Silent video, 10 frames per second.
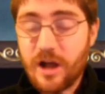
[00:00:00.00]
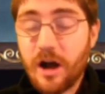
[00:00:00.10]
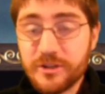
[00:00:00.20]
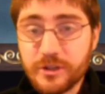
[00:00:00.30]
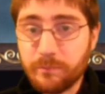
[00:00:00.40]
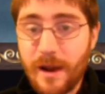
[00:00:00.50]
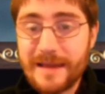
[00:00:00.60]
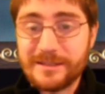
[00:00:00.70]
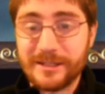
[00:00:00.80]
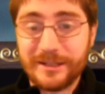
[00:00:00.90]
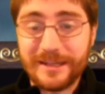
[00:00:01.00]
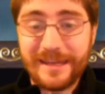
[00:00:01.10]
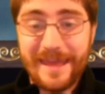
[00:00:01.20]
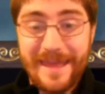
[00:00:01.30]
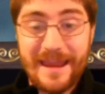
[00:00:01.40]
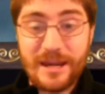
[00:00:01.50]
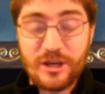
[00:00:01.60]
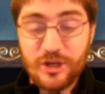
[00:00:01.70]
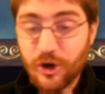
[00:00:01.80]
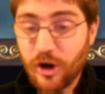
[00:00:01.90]
unsurprisingly, in
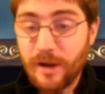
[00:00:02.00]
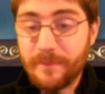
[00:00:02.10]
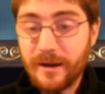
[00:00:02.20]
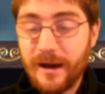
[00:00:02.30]
Europe.